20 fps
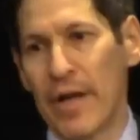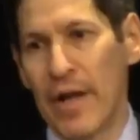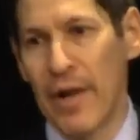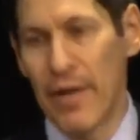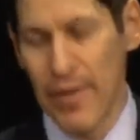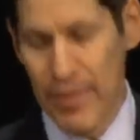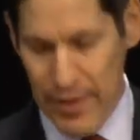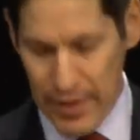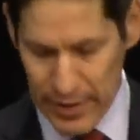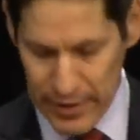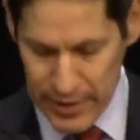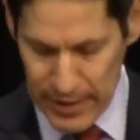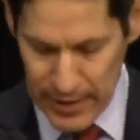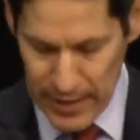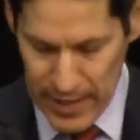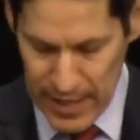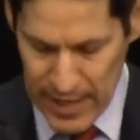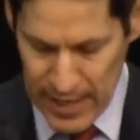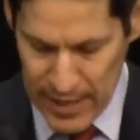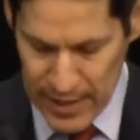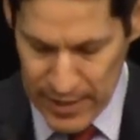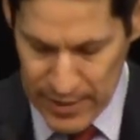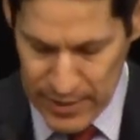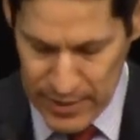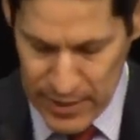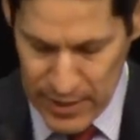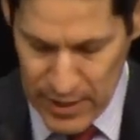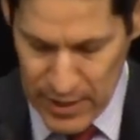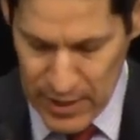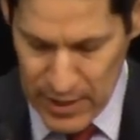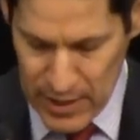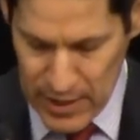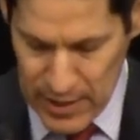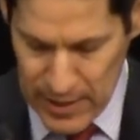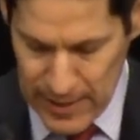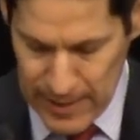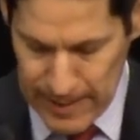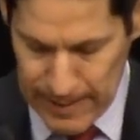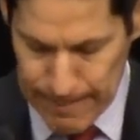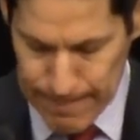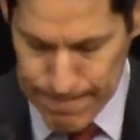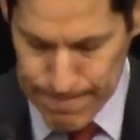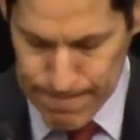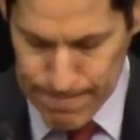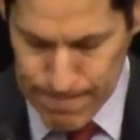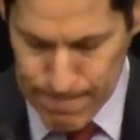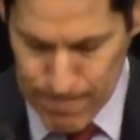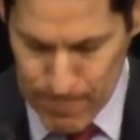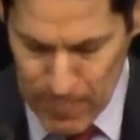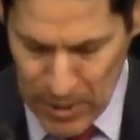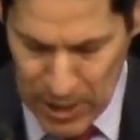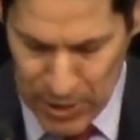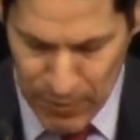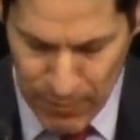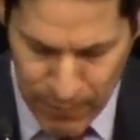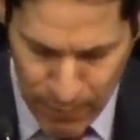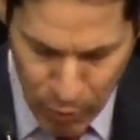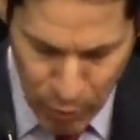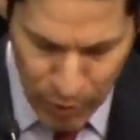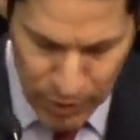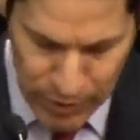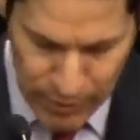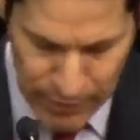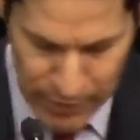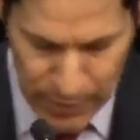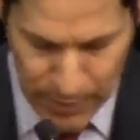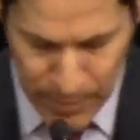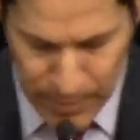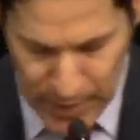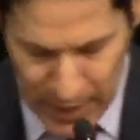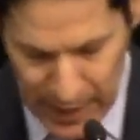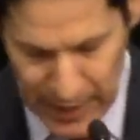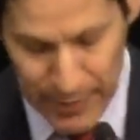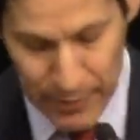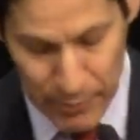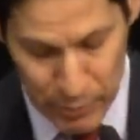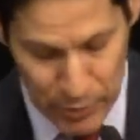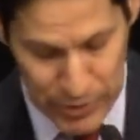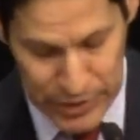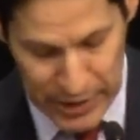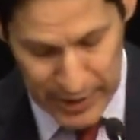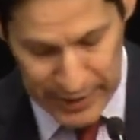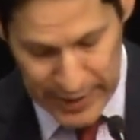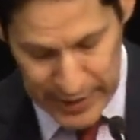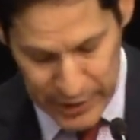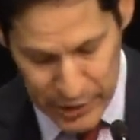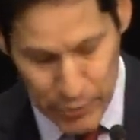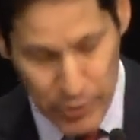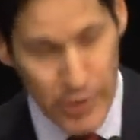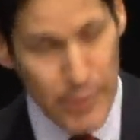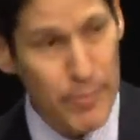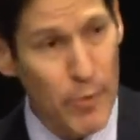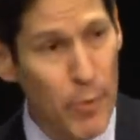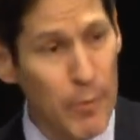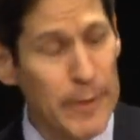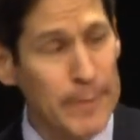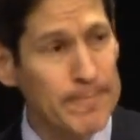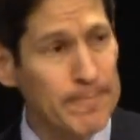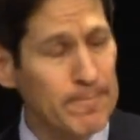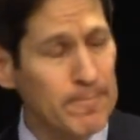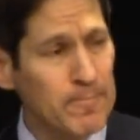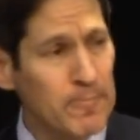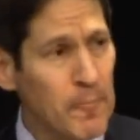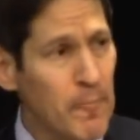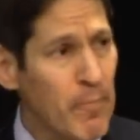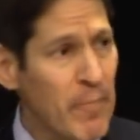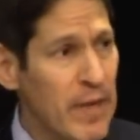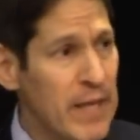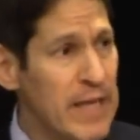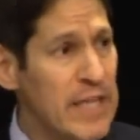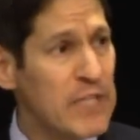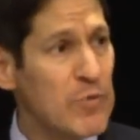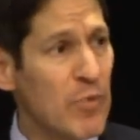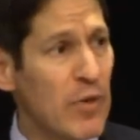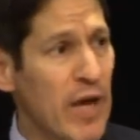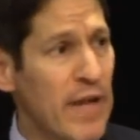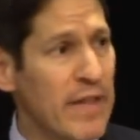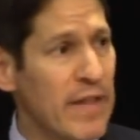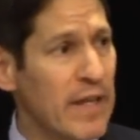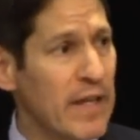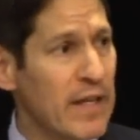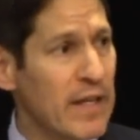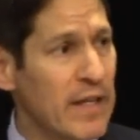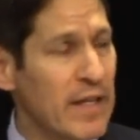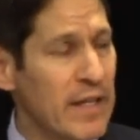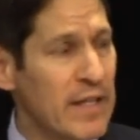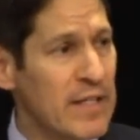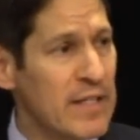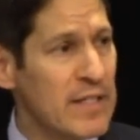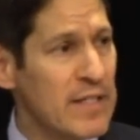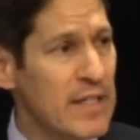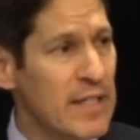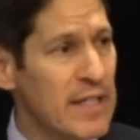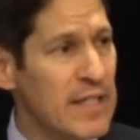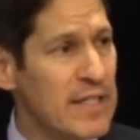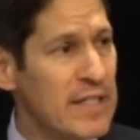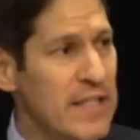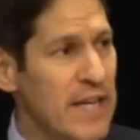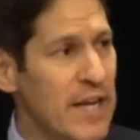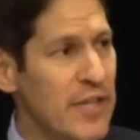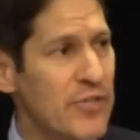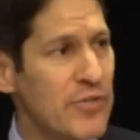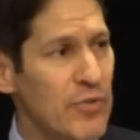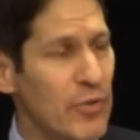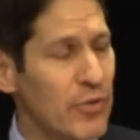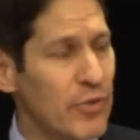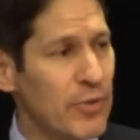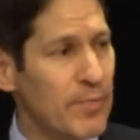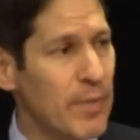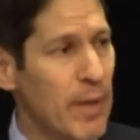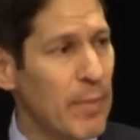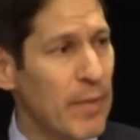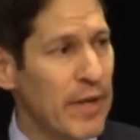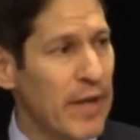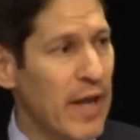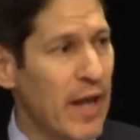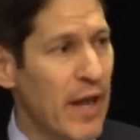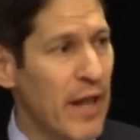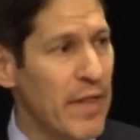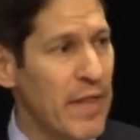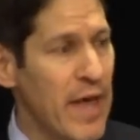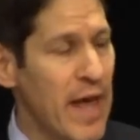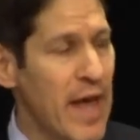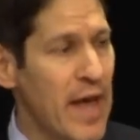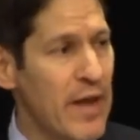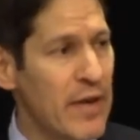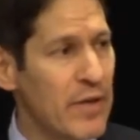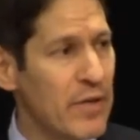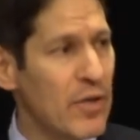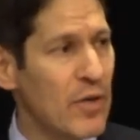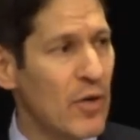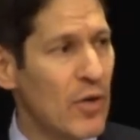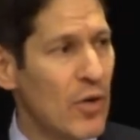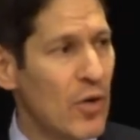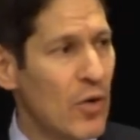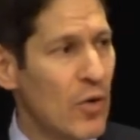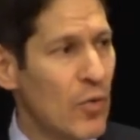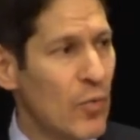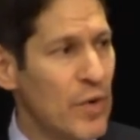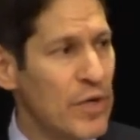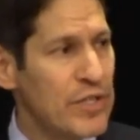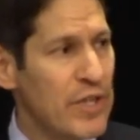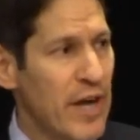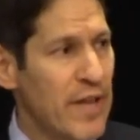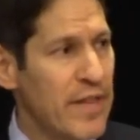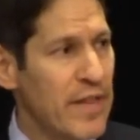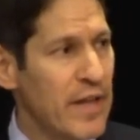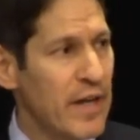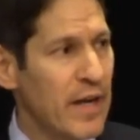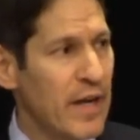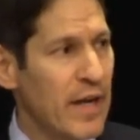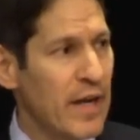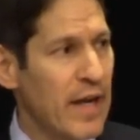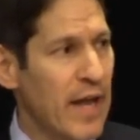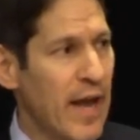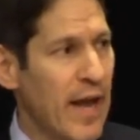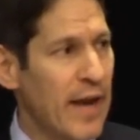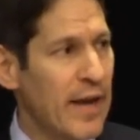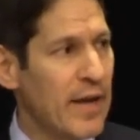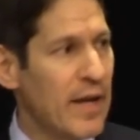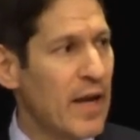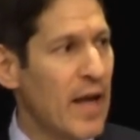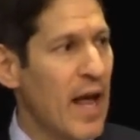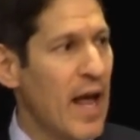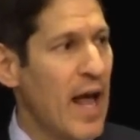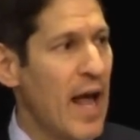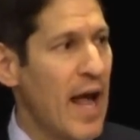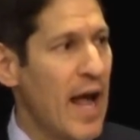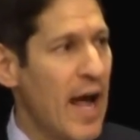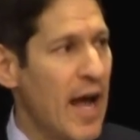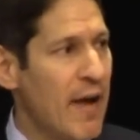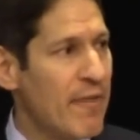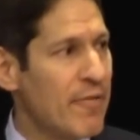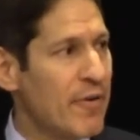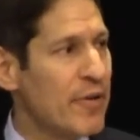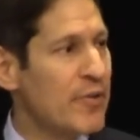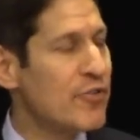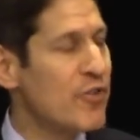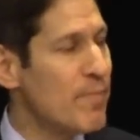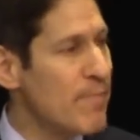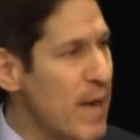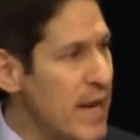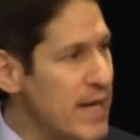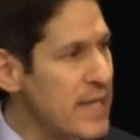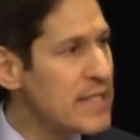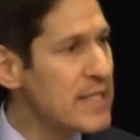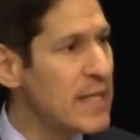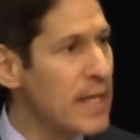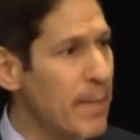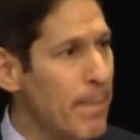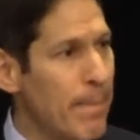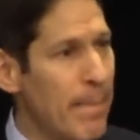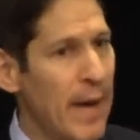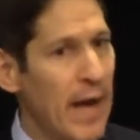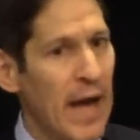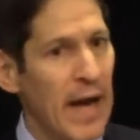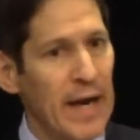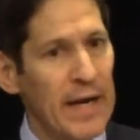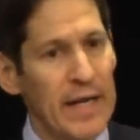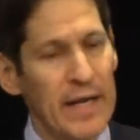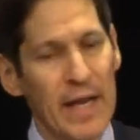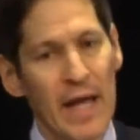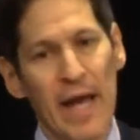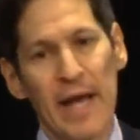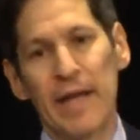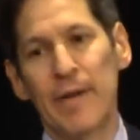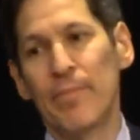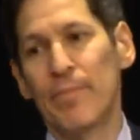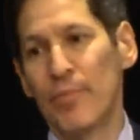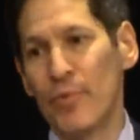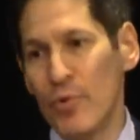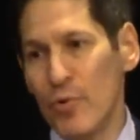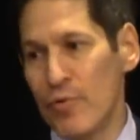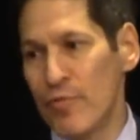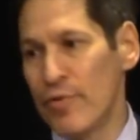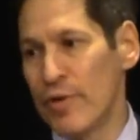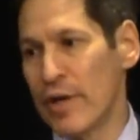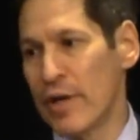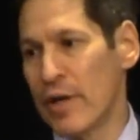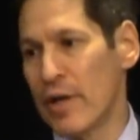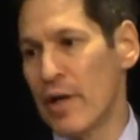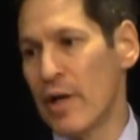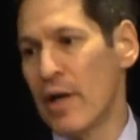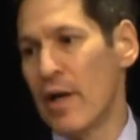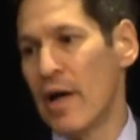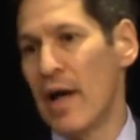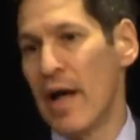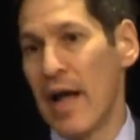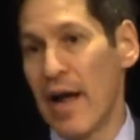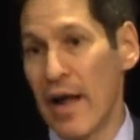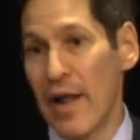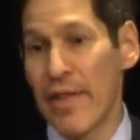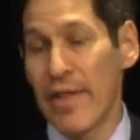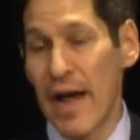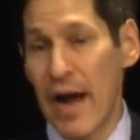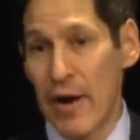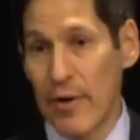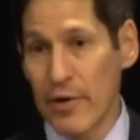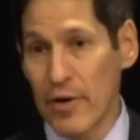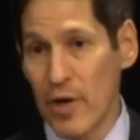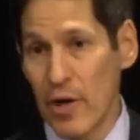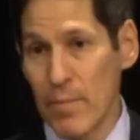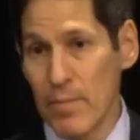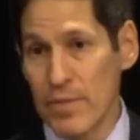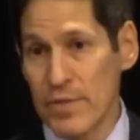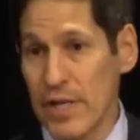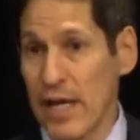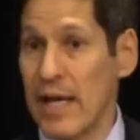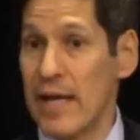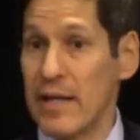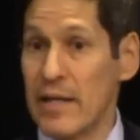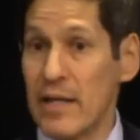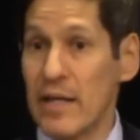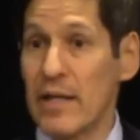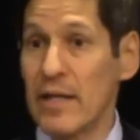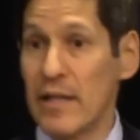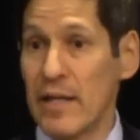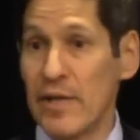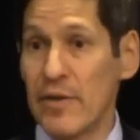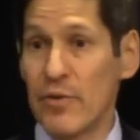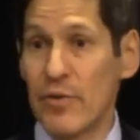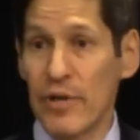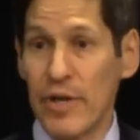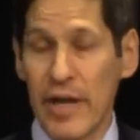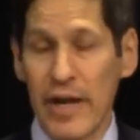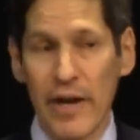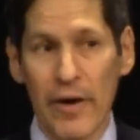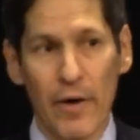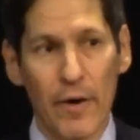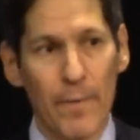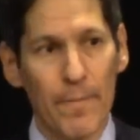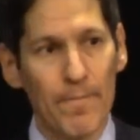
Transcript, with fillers: health thinking. And uh, the fourth of them, uh, which I'll get to in a moment, is what I think is essential to public health and which I think can have a tremendous impact at improving health outcomes and clinical care.